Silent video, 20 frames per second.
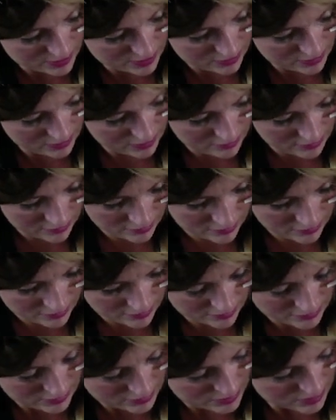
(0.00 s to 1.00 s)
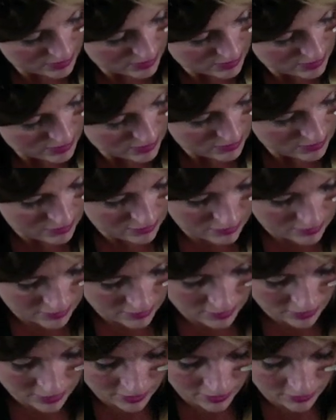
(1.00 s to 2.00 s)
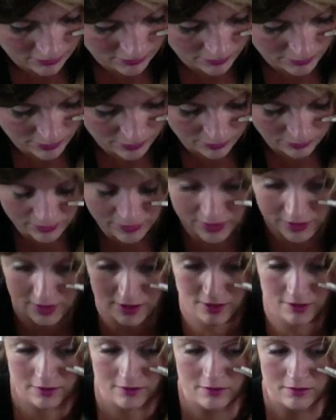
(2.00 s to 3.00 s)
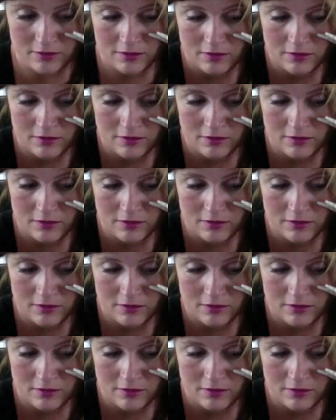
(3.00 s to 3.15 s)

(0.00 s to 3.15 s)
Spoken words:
color on your roots.